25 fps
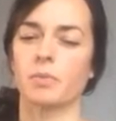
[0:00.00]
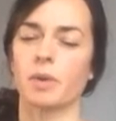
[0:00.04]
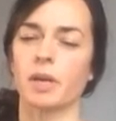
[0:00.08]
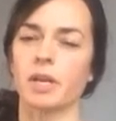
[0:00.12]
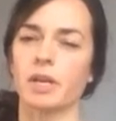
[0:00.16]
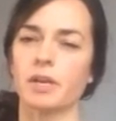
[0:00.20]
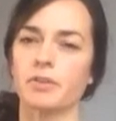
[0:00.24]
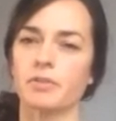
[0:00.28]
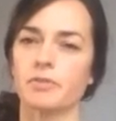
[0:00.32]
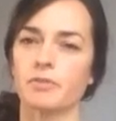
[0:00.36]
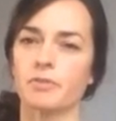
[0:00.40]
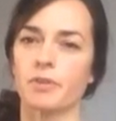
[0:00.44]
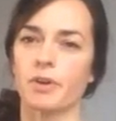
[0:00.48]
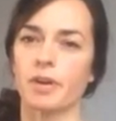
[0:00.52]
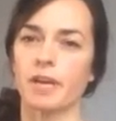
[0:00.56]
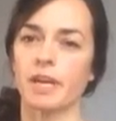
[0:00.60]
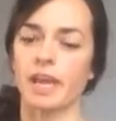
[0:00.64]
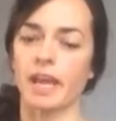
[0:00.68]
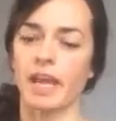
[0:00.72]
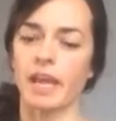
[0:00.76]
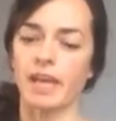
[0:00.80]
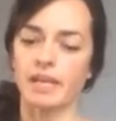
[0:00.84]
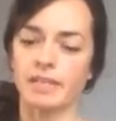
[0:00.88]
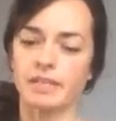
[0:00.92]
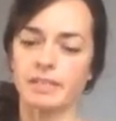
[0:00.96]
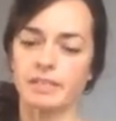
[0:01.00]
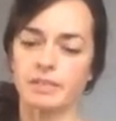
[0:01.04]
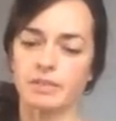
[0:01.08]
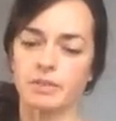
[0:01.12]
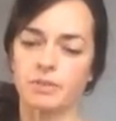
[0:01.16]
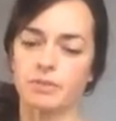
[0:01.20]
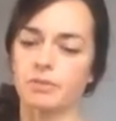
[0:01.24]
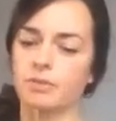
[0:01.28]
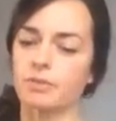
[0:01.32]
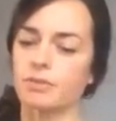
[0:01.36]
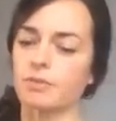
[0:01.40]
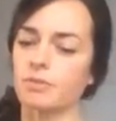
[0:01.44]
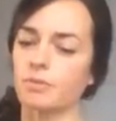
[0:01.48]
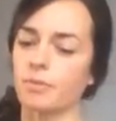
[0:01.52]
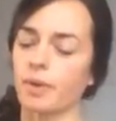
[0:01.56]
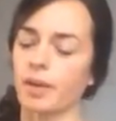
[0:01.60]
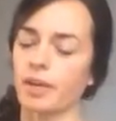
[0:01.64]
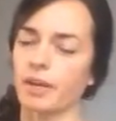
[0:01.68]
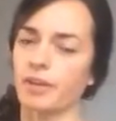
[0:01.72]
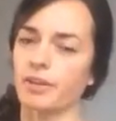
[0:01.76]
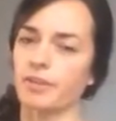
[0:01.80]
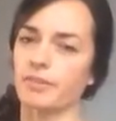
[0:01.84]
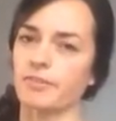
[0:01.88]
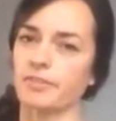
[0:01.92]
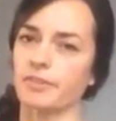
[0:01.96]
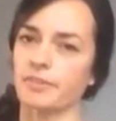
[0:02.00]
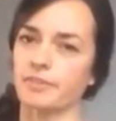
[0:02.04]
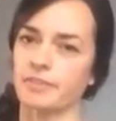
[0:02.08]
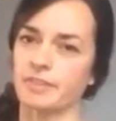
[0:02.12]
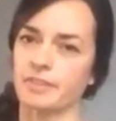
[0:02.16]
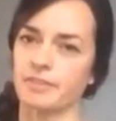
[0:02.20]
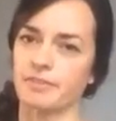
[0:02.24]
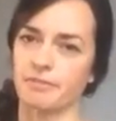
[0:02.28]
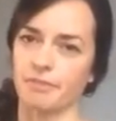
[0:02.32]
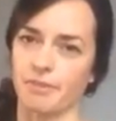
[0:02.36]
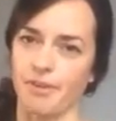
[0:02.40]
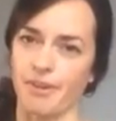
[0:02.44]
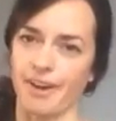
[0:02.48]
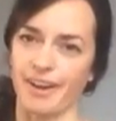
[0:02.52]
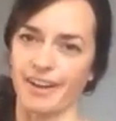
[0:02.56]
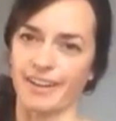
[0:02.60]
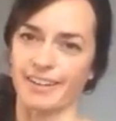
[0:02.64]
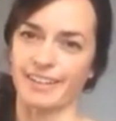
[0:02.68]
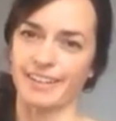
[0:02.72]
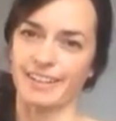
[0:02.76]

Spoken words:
148 through 154.